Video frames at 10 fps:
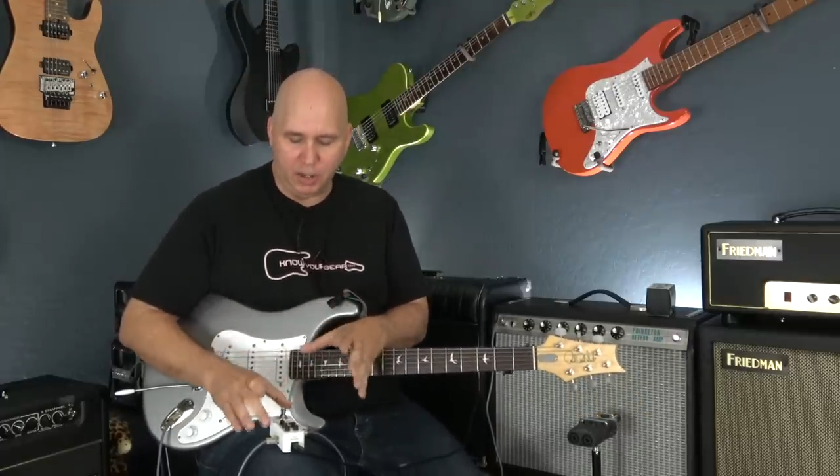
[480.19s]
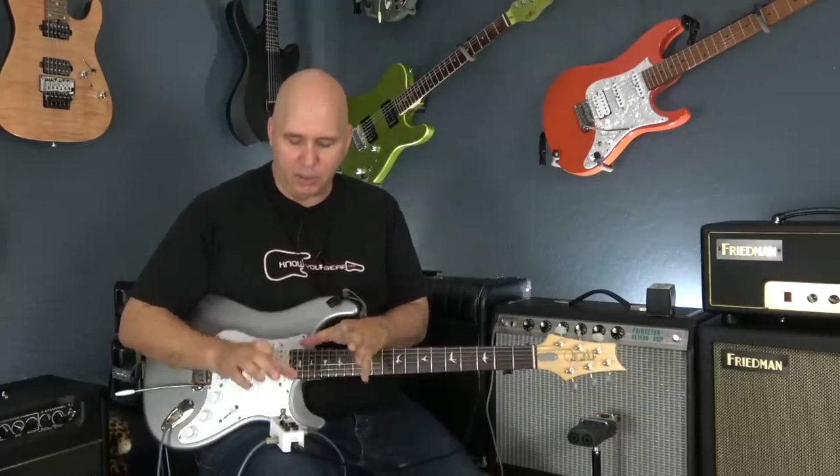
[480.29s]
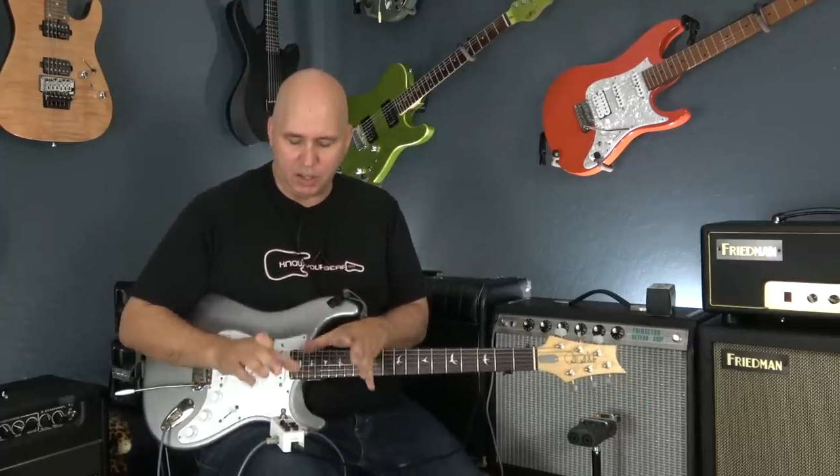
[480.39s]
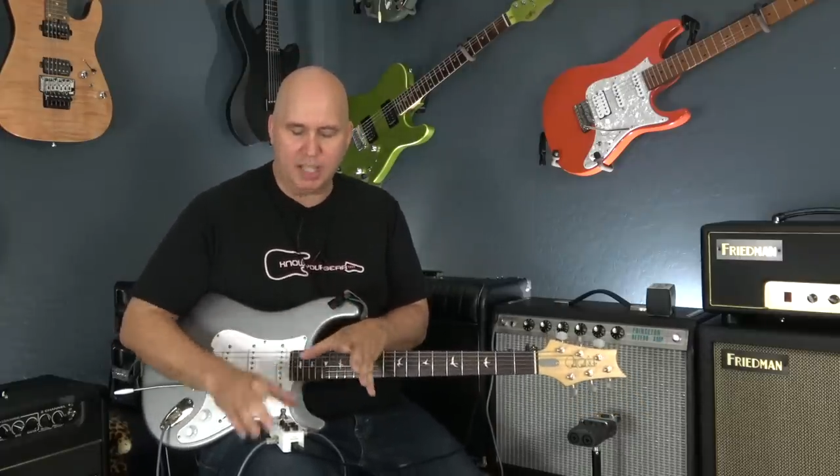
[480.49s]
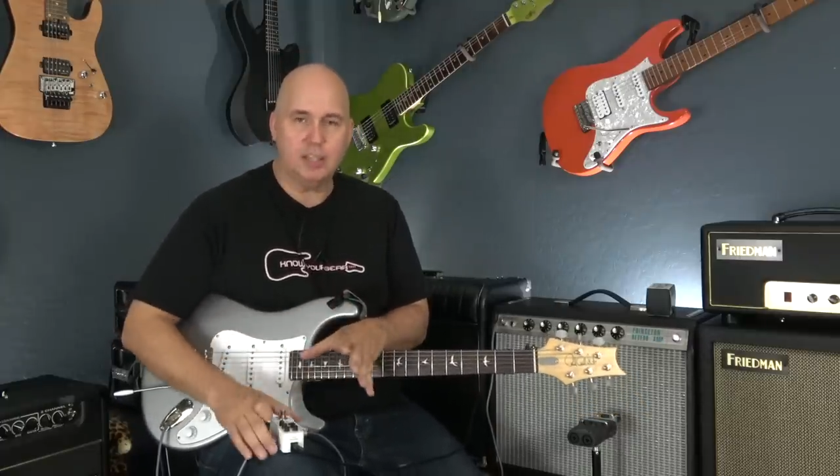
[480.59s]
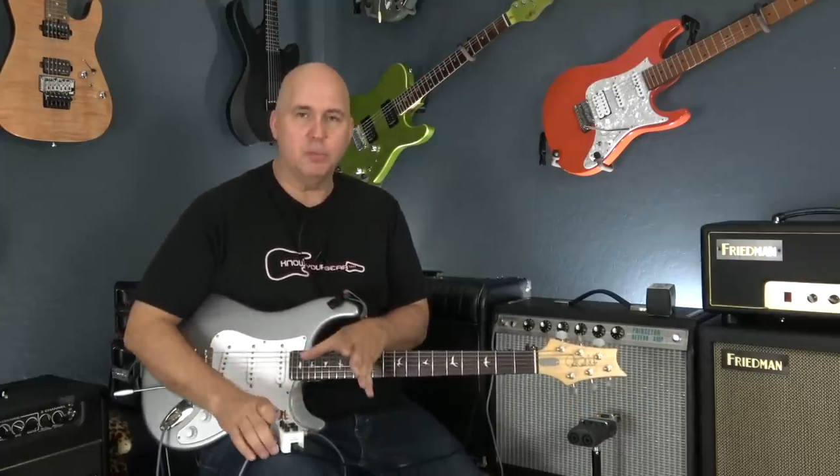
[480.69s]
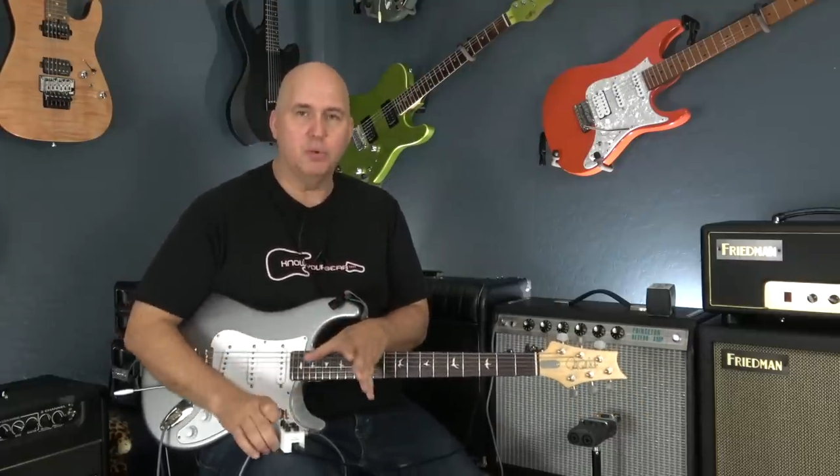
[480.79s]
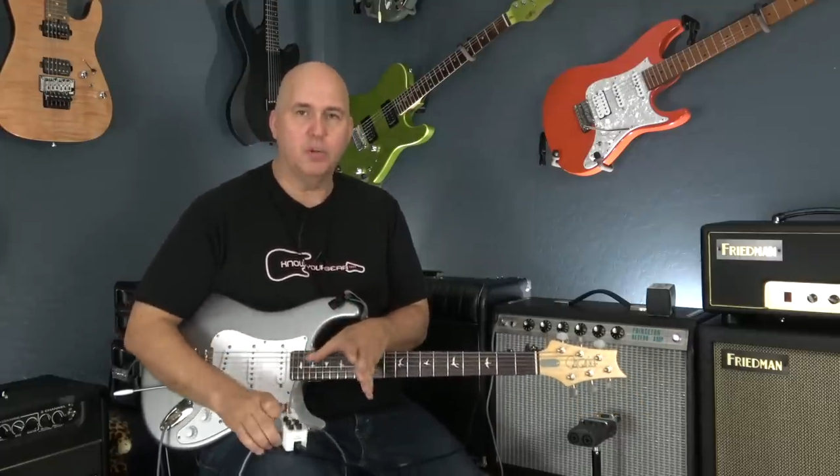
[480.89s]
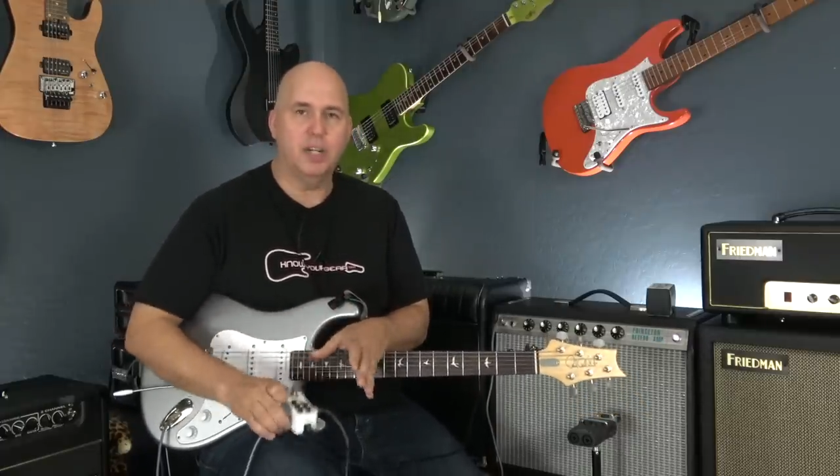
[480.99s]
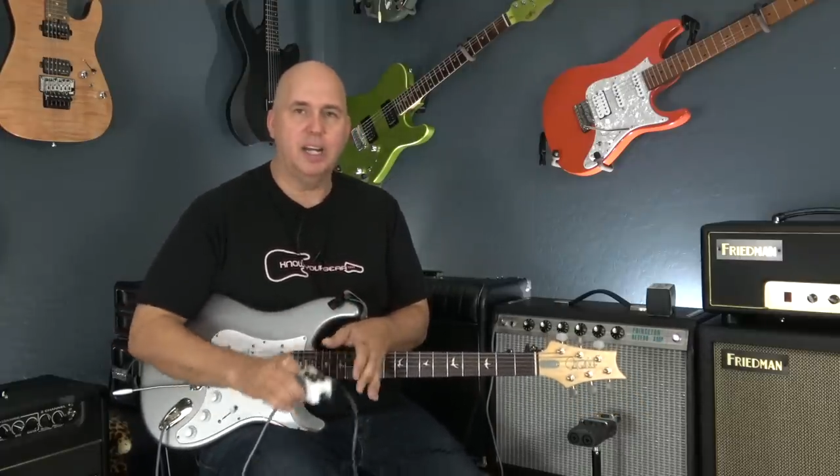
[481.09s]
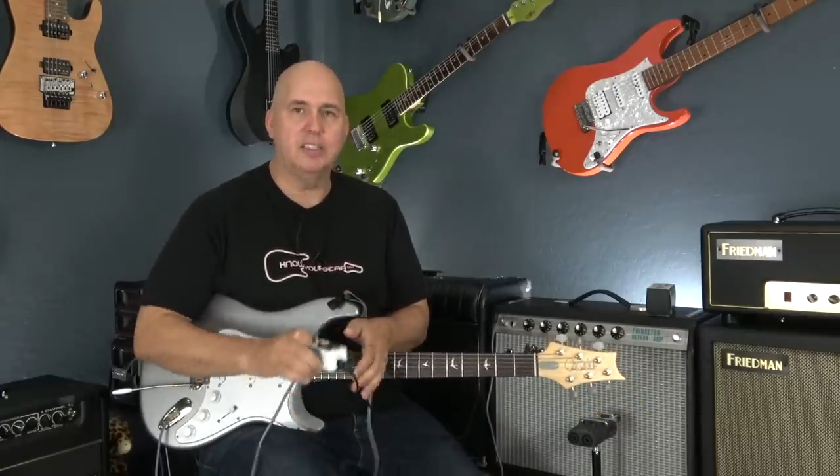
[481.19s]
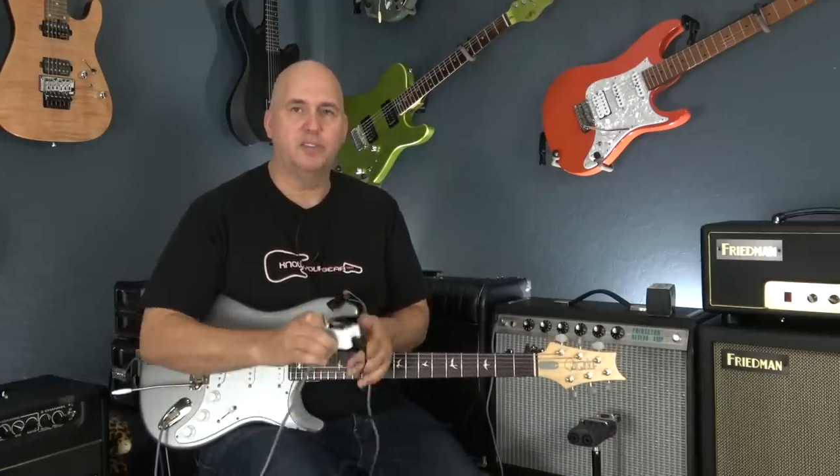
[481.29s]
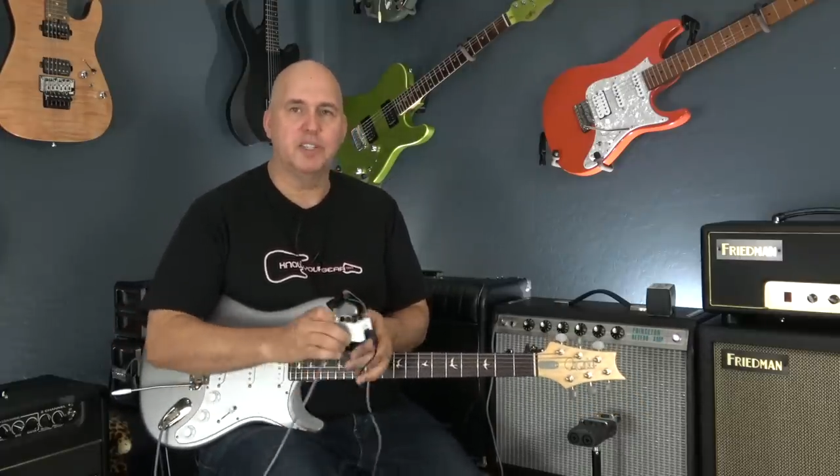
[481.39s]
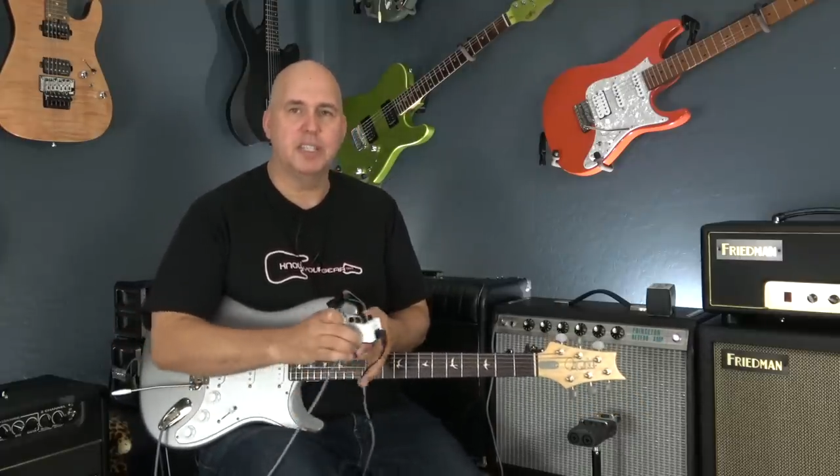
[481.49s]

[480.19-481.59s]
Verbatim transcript: I want to thank the Mooer guys for